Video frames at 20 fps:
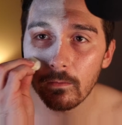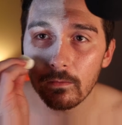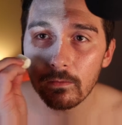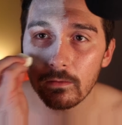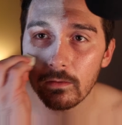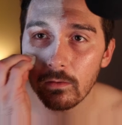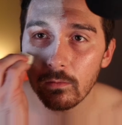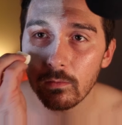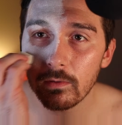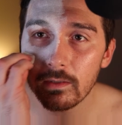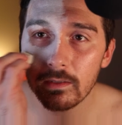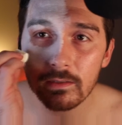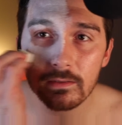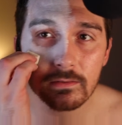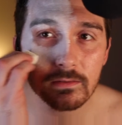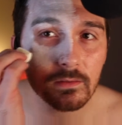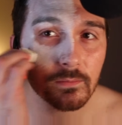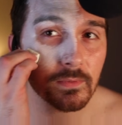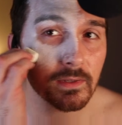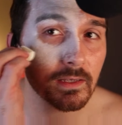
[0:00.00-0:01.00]
No one has
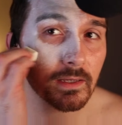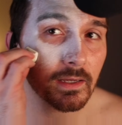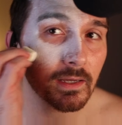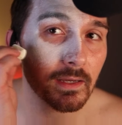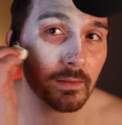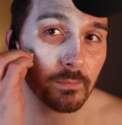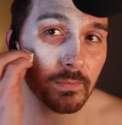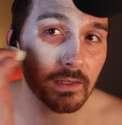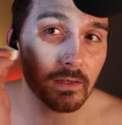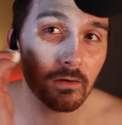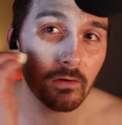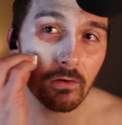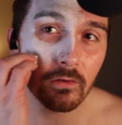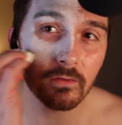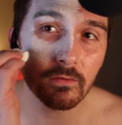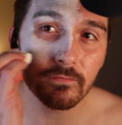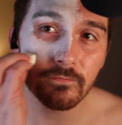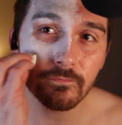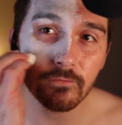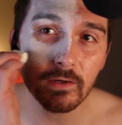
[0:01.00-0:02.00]
to be happy all
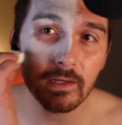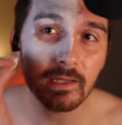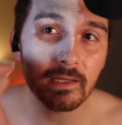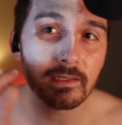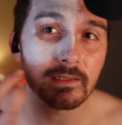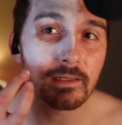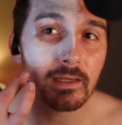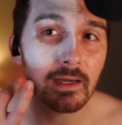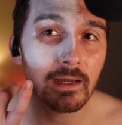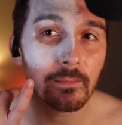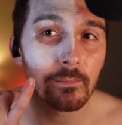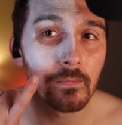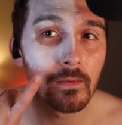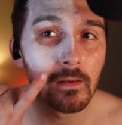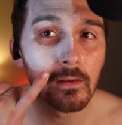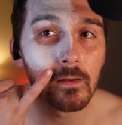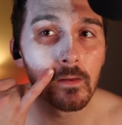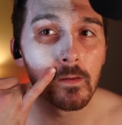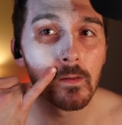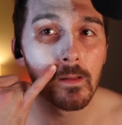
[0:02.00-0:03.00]
the freaking time.
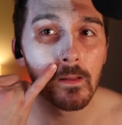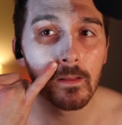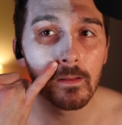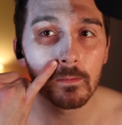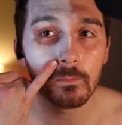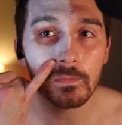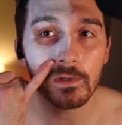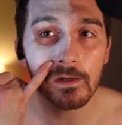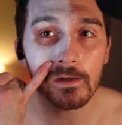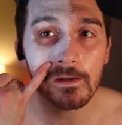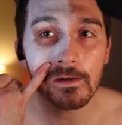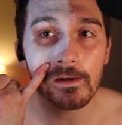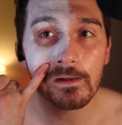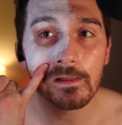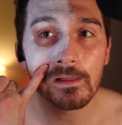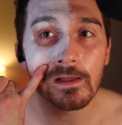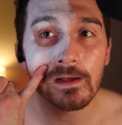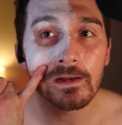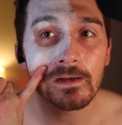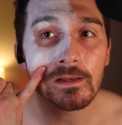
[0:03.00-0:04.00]
Not gonna
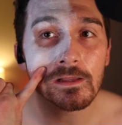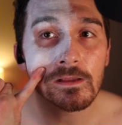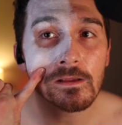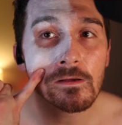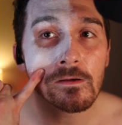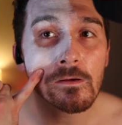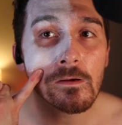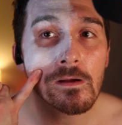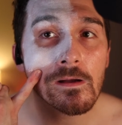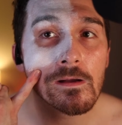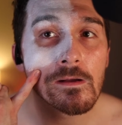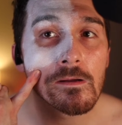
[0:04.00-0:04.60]
lie to you,